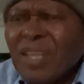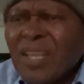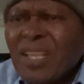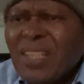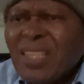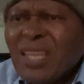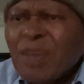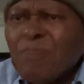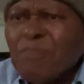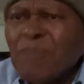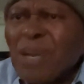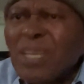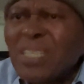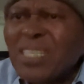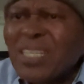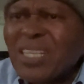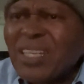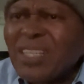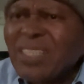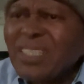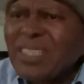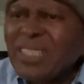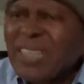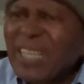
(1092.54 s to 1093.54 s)
The
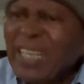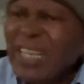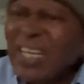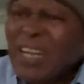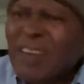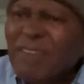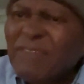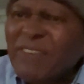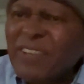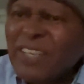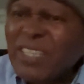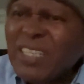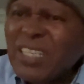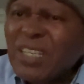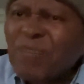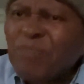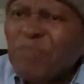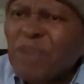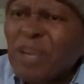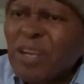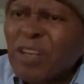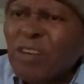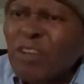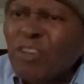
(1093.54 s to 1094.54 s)
muscles innervated
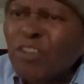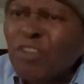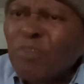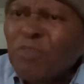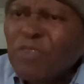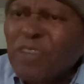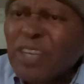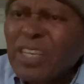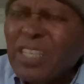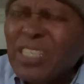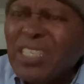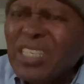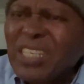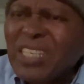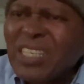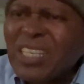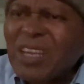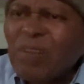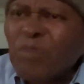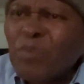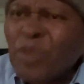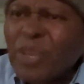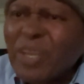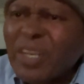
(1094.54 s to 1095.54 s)
by glossopharyngeal,
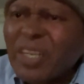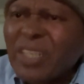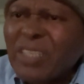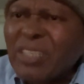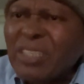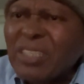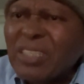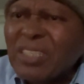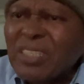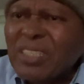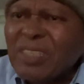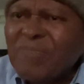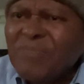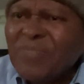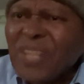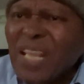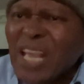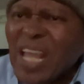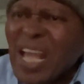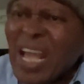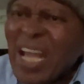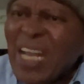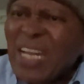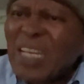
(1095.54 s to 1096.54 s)
they're weakened.
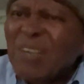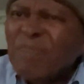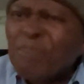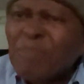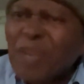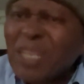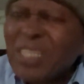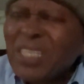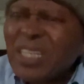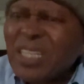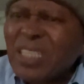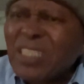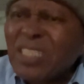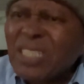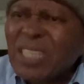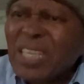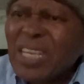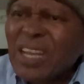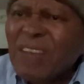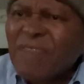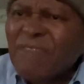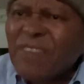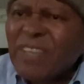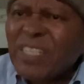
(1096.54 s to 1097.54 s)
And the muscles
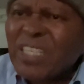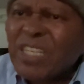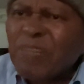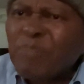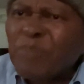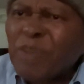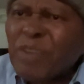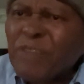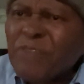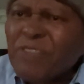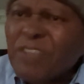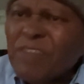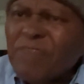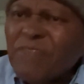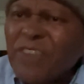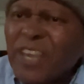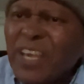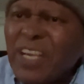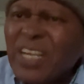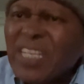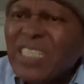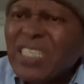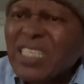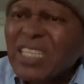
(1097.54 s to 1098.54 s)
innervated by the
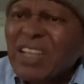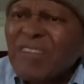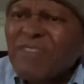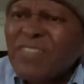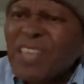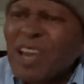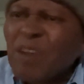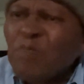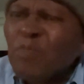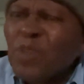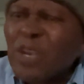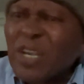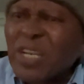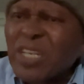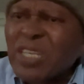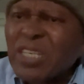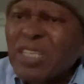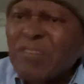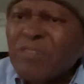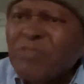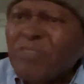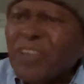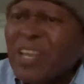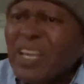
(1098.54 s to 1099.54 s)
vagus nerve, they're
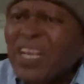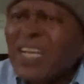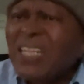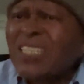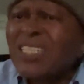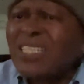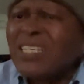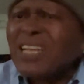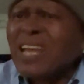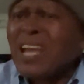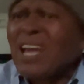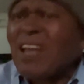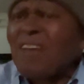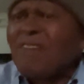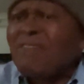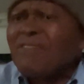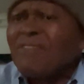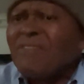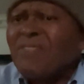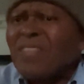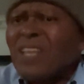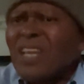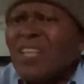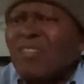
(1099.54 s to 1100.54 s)
weakened. Vagus nerve
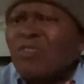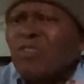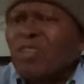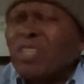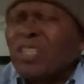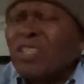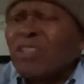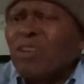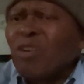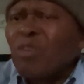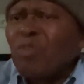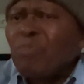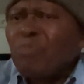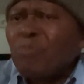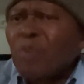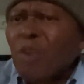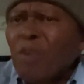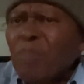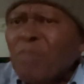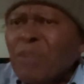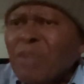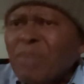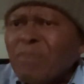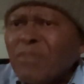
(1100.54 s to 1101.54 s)
has got its own
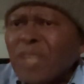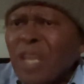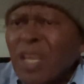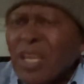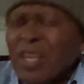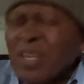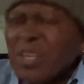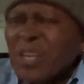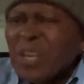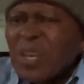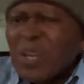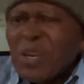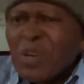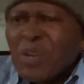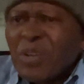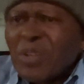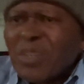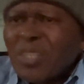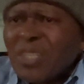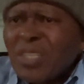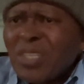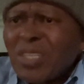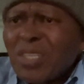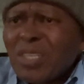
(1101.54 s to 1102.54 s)
problems.
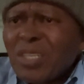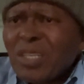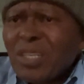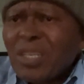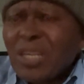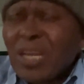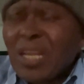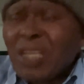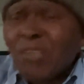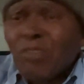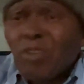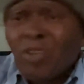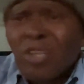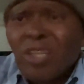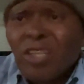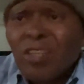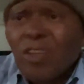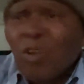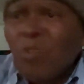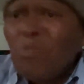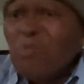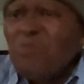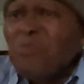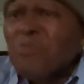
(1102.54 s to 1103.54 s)
Has got its
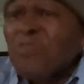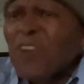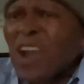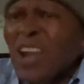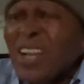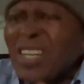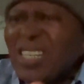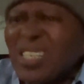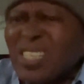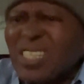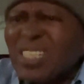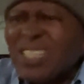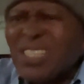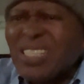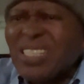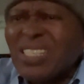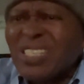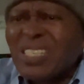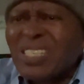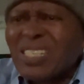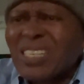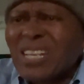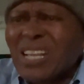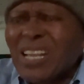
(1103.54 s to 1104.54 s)
own
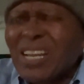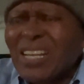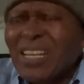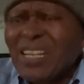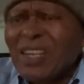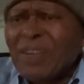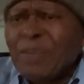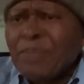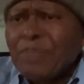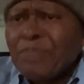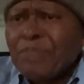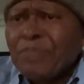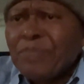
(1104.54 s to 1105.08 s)
functions, really.